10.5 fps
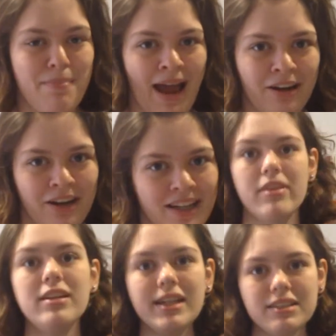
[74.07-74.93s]
batter.
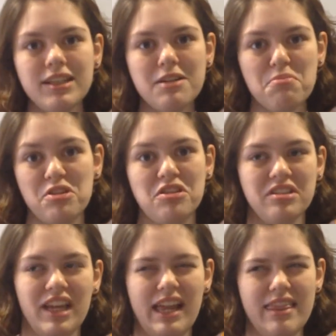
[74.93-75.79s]
The next step, which
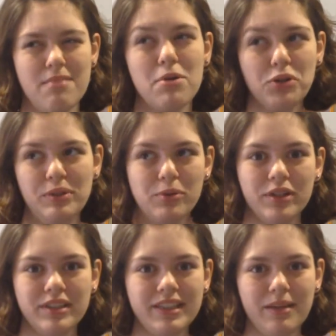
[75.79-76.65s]
is like the most
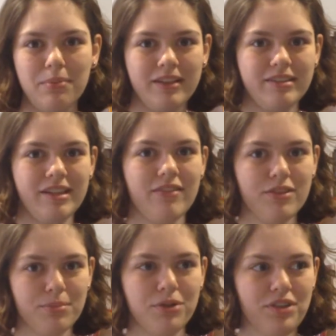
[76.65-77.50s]
important step because it gives
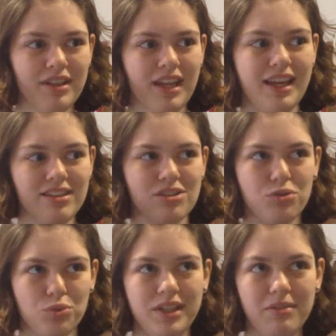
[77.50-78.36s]
the protein like its
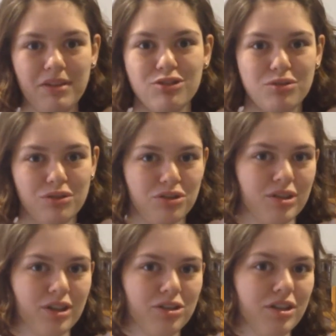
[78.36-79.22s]
three-dimensional
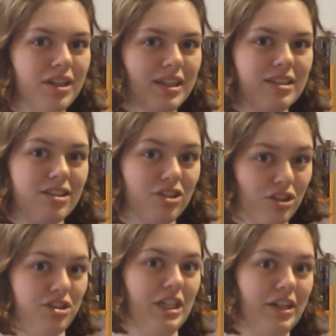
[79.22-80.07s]
structure, is the
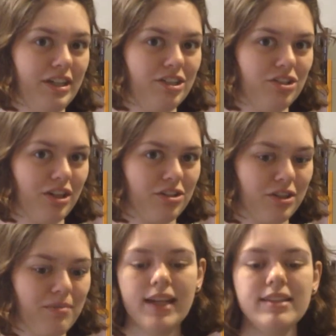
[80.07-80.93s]
tertiary
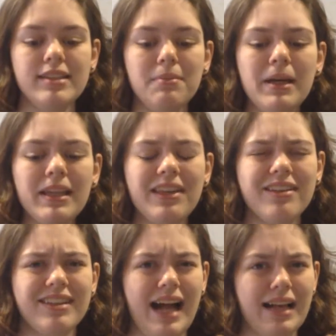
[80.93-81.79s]
structure. It's typically the
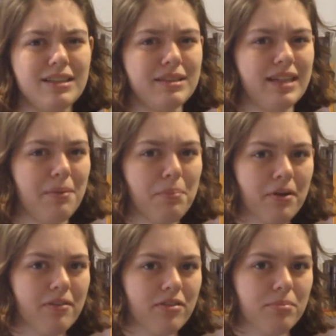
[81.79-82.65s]
last step
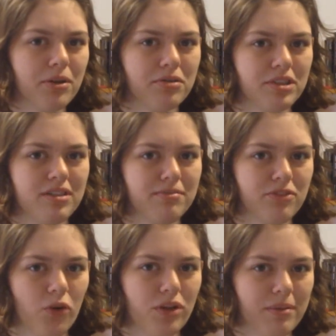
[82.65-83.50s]
of the protein
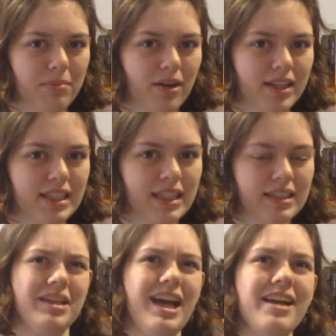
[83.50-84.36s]
folding
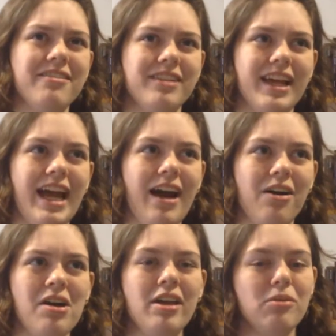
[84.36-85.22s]
process, kind of like
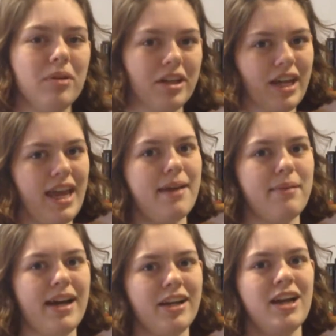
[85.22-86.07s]
how you put your cake
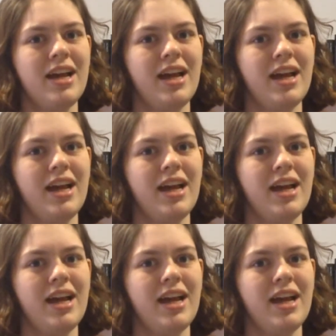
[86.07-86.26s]
batter